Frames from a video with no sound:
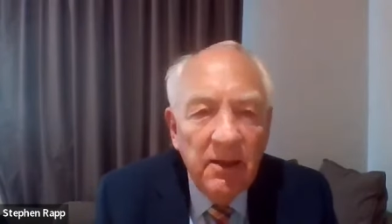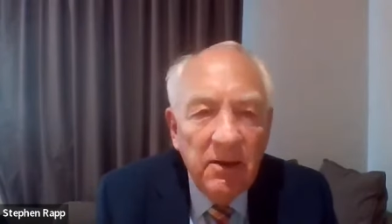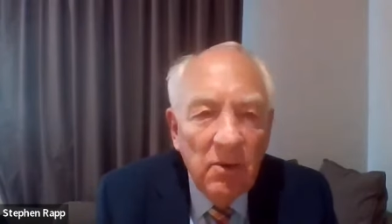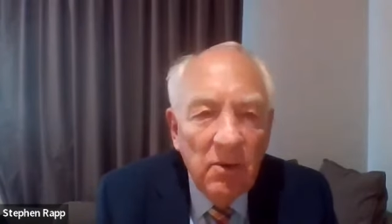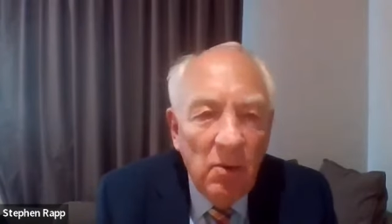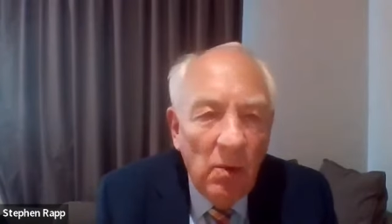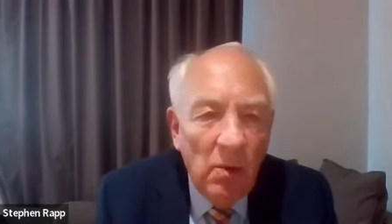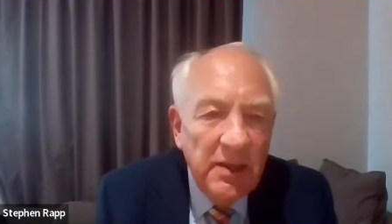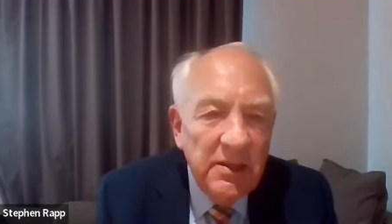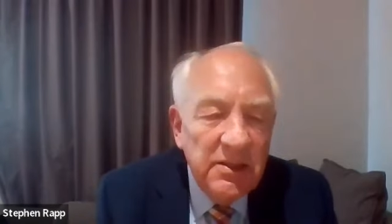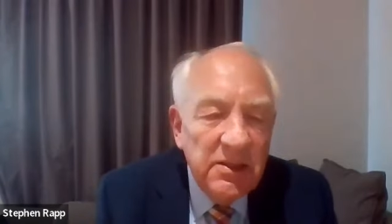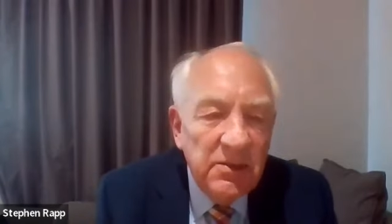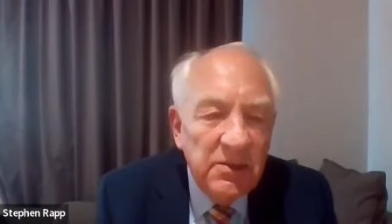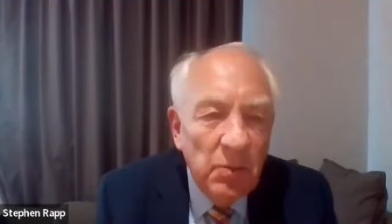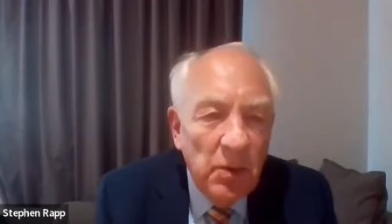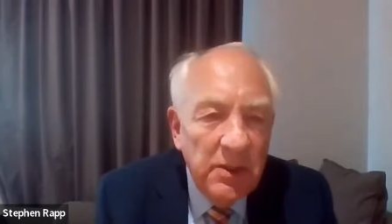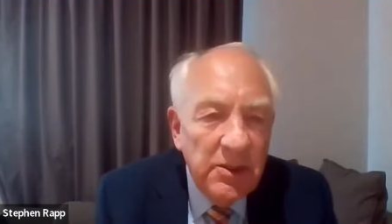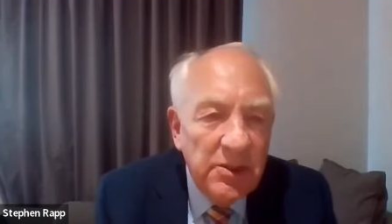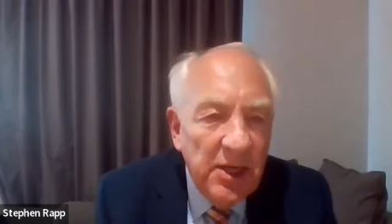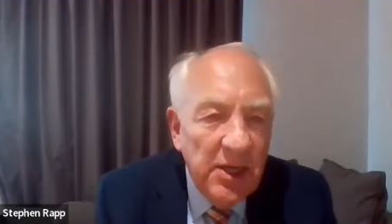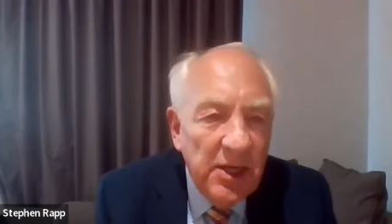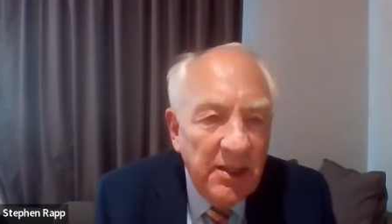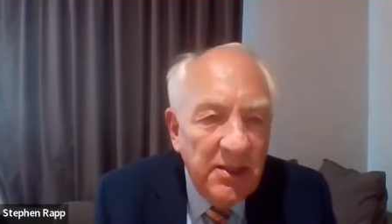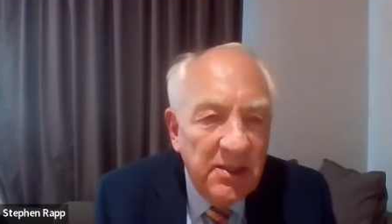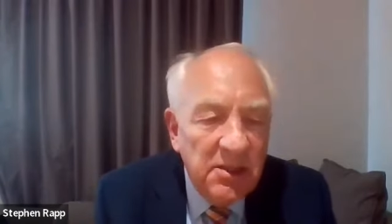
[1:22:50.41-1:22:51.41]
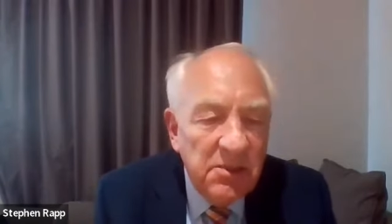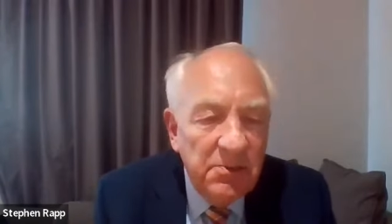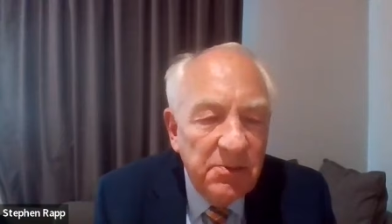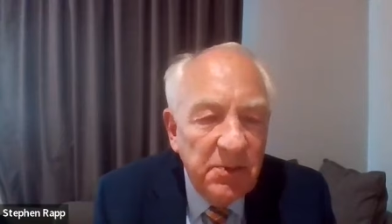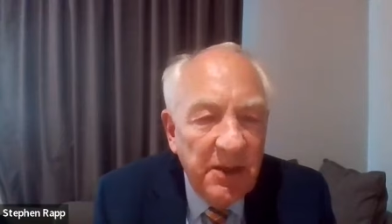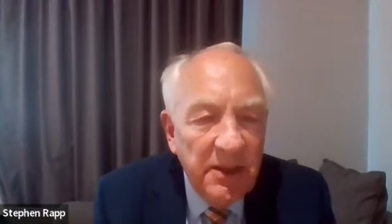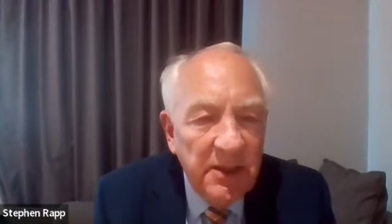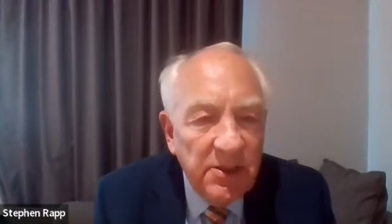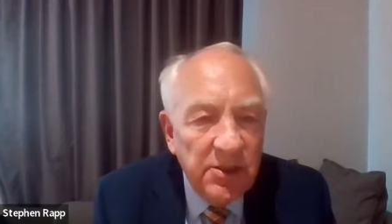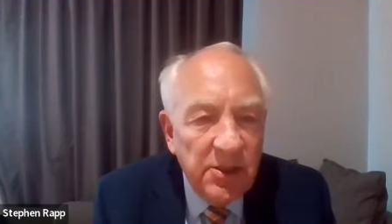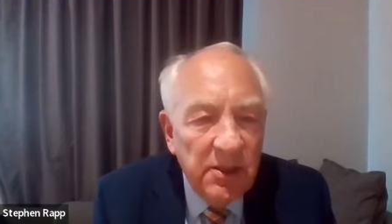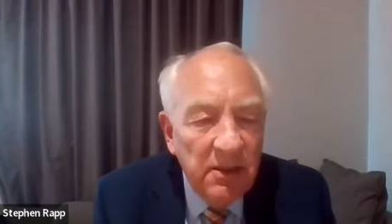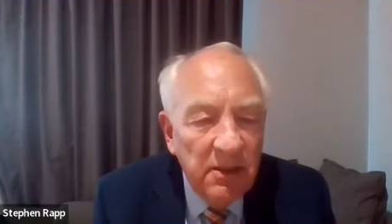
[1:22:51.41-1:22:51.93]
and the ways in which hate
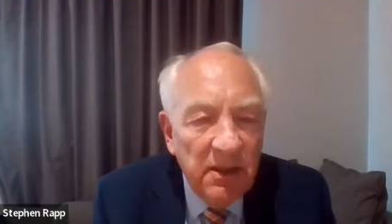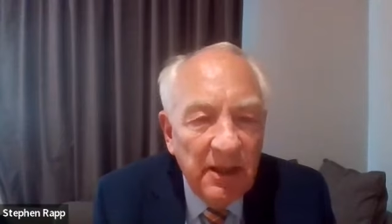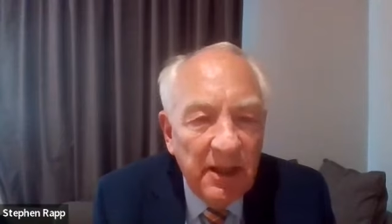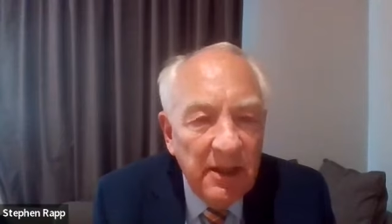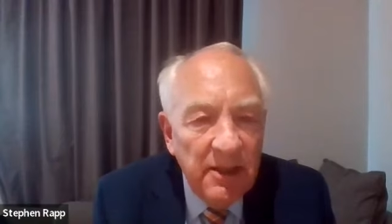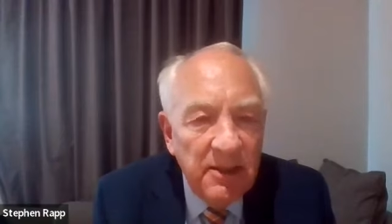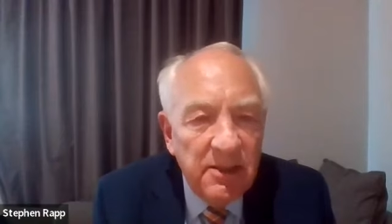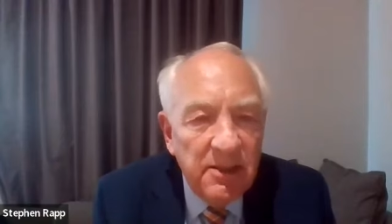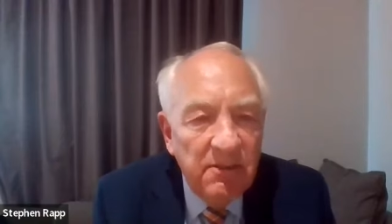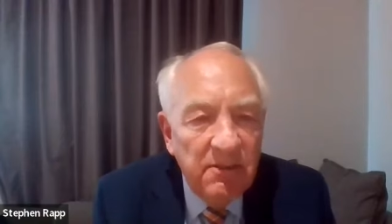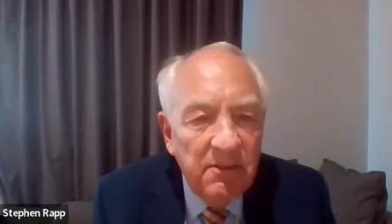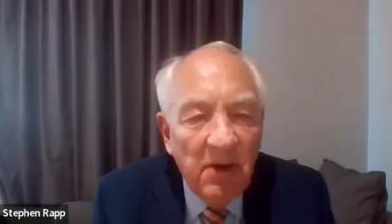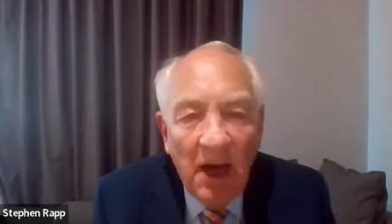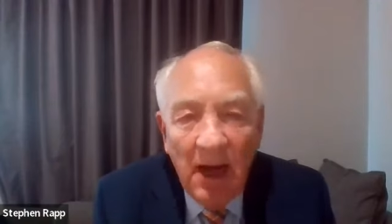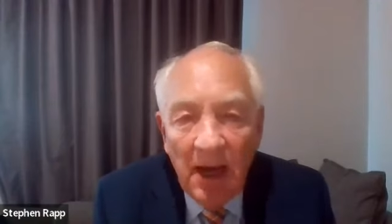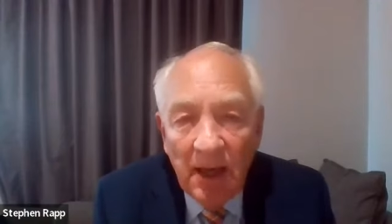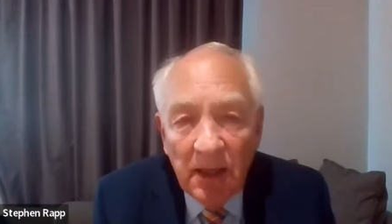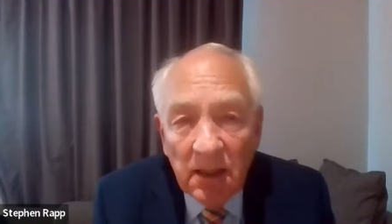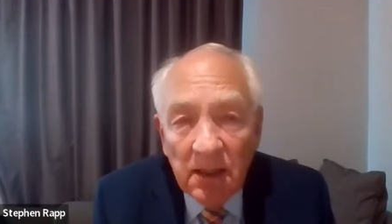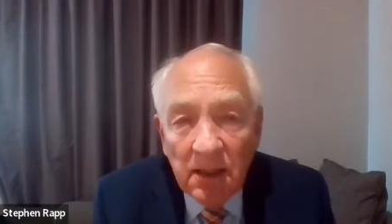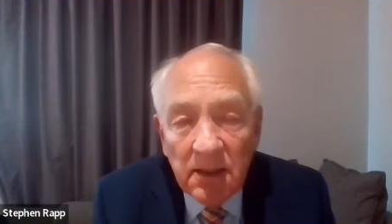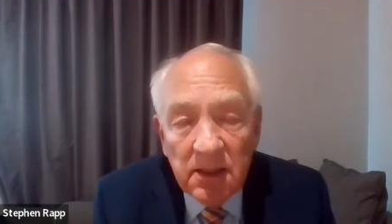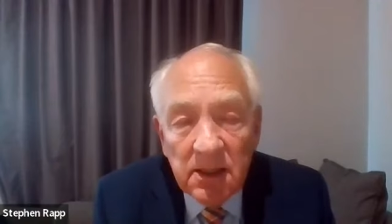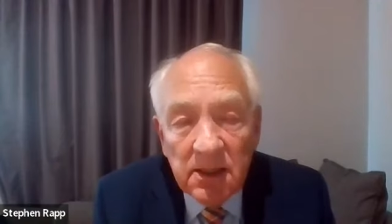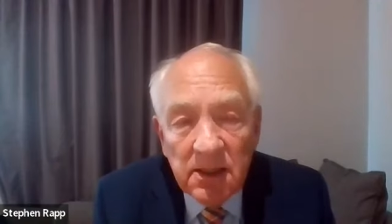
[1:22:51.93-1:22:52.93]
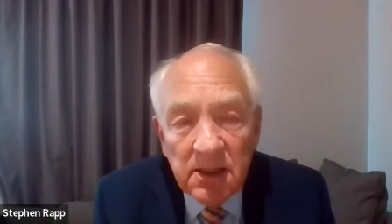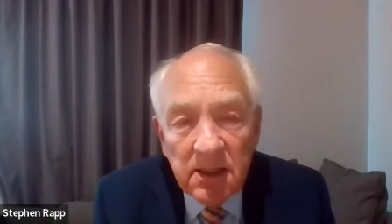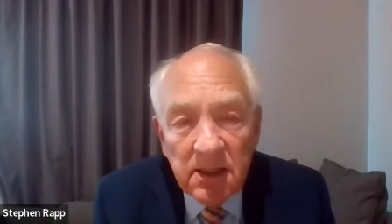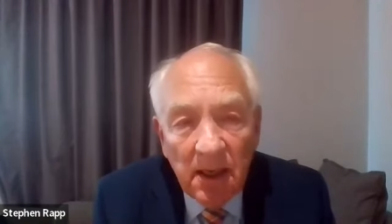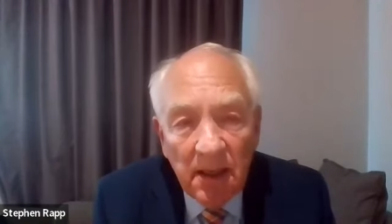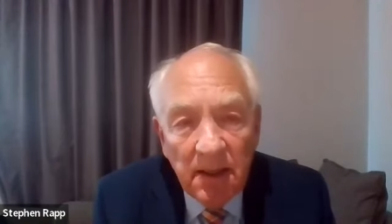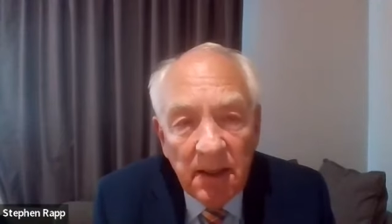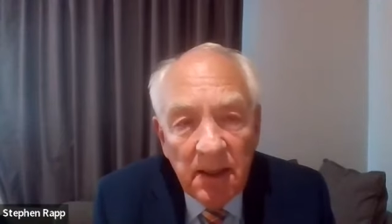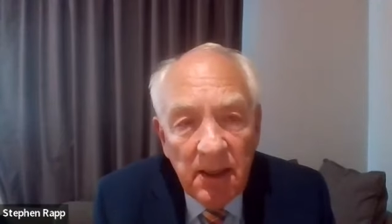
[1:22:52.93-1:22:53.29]
speech can lead to violence,